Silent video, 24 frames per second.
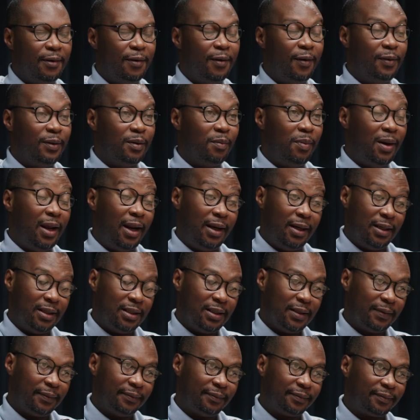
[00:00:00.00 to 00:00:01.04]
on the
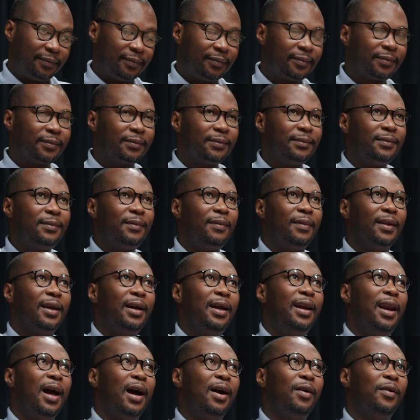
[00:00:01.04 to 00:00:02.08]
planet.
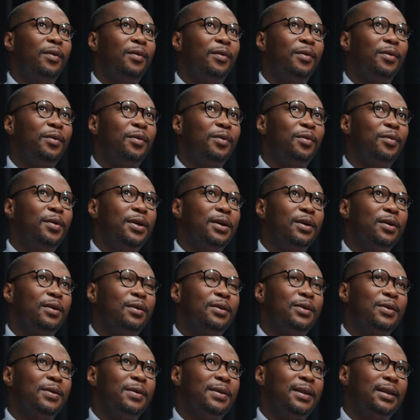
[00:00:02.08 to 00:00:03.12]
Now, we
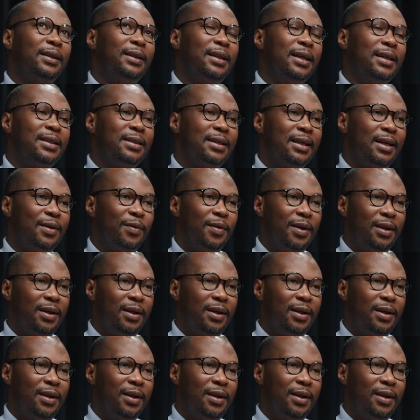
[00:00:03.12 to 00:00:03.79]
all know that they say when